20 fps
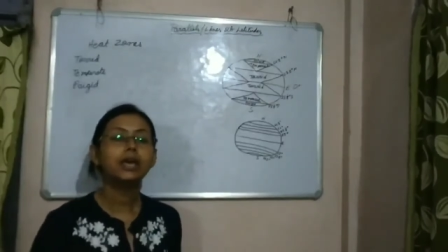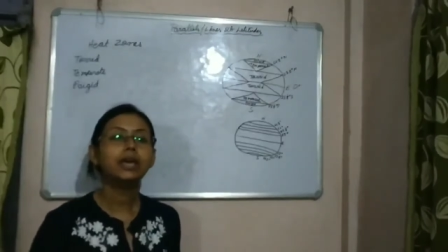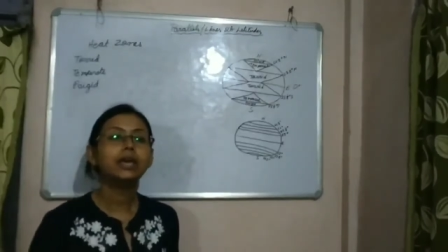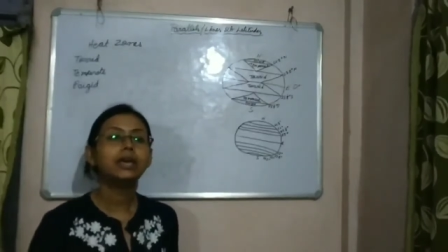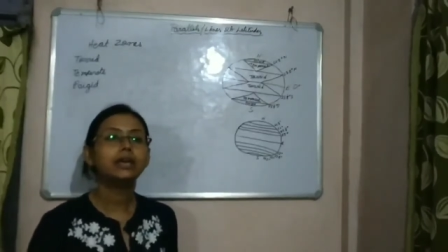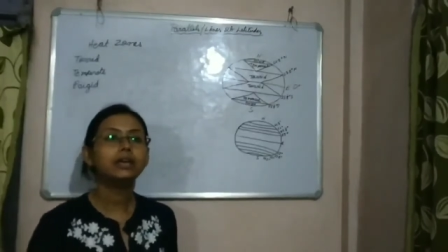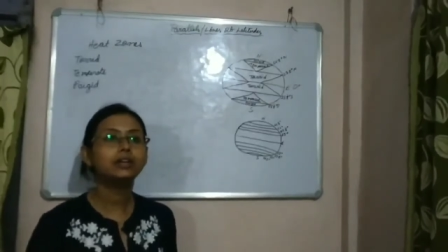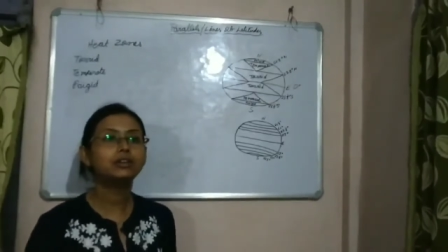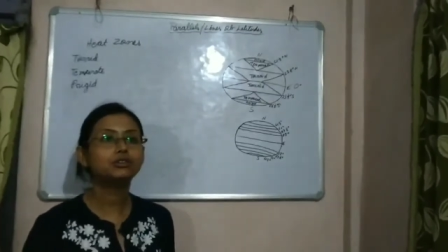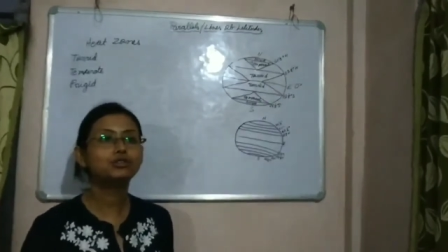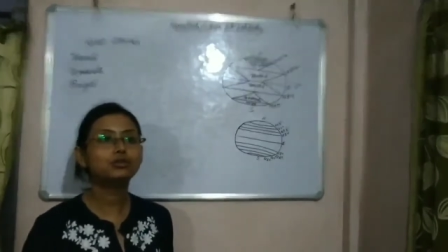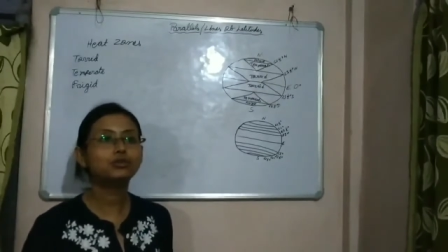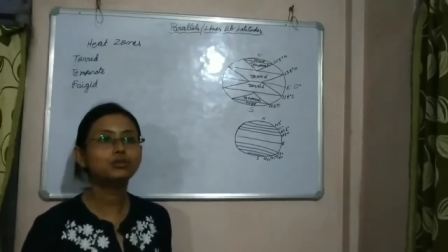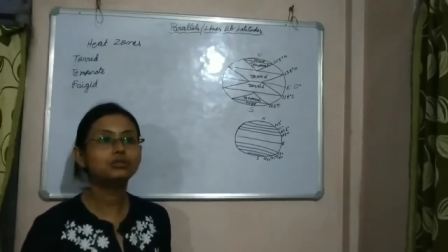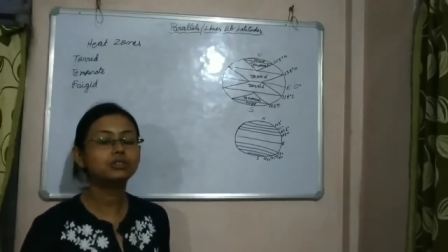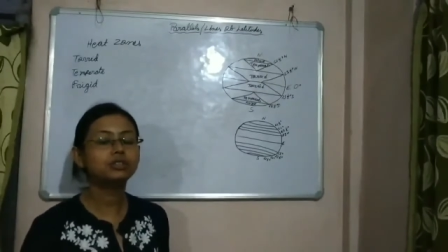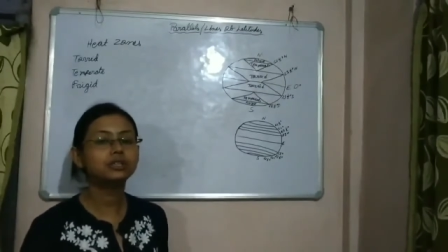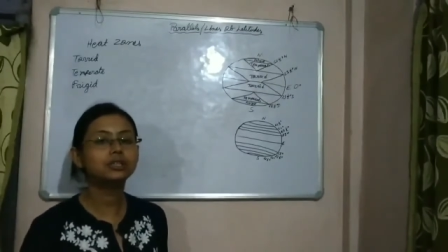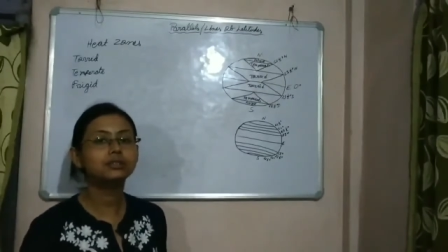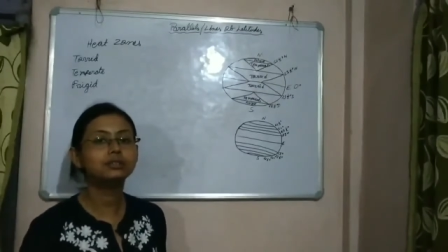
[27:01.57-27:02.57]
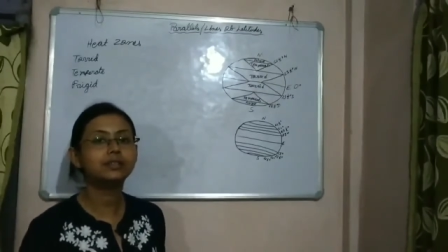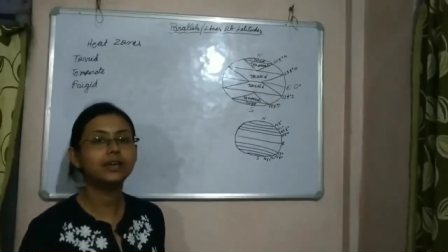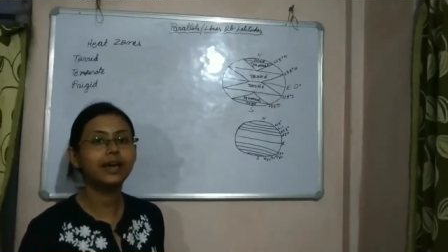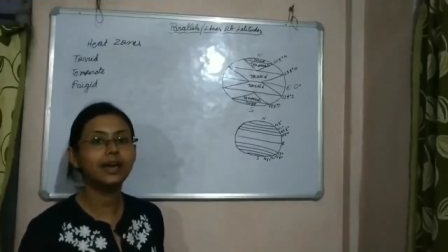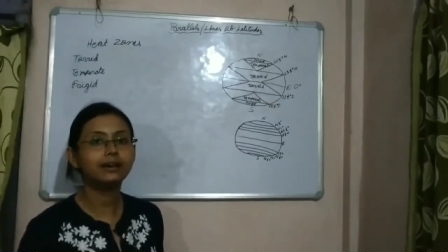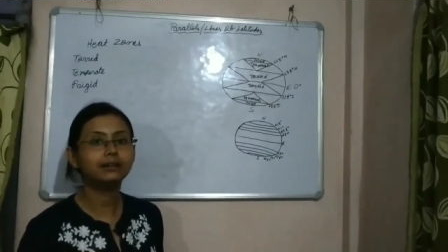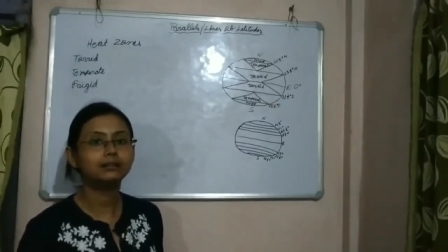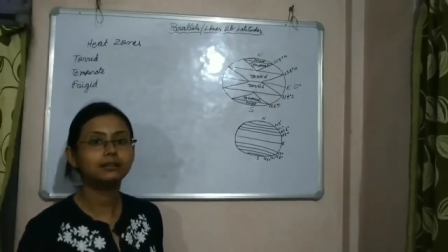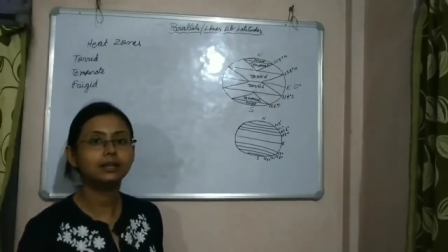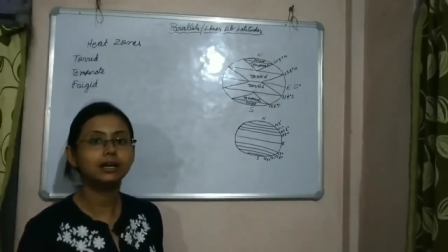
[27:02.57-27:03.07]
Heat zones is
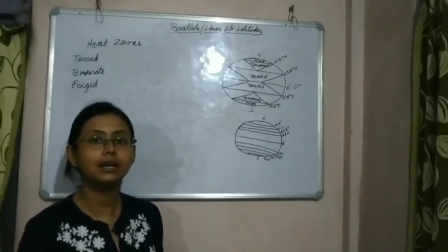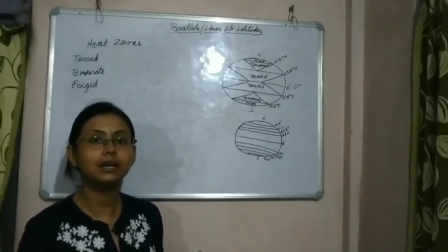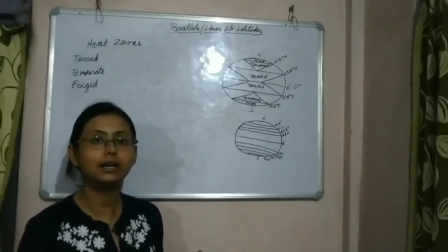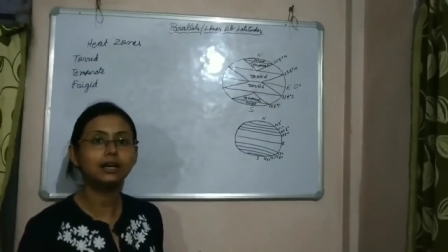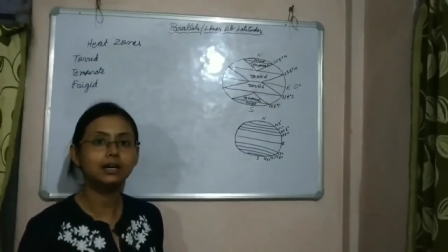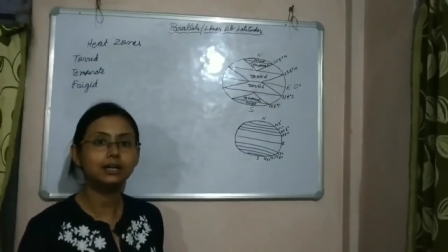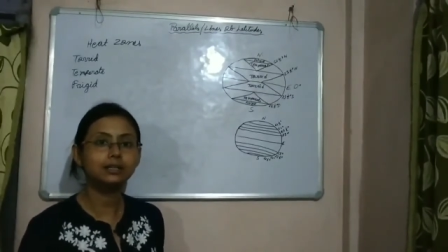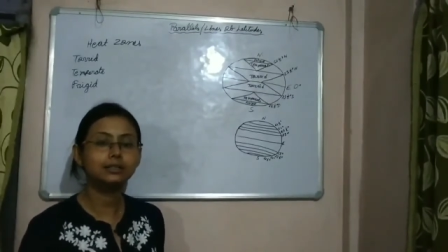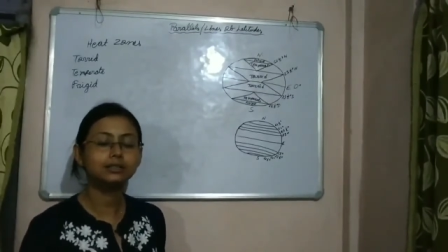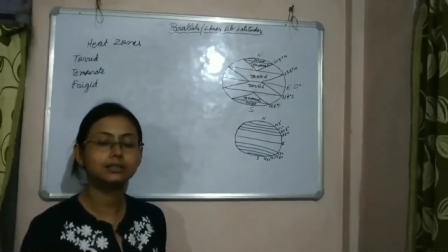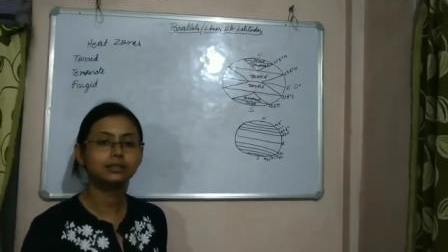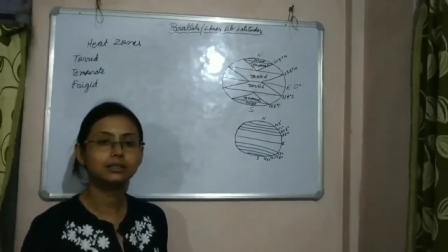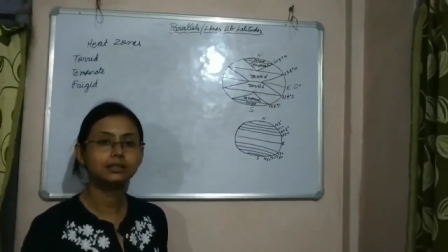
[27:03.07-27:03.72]
that the earth,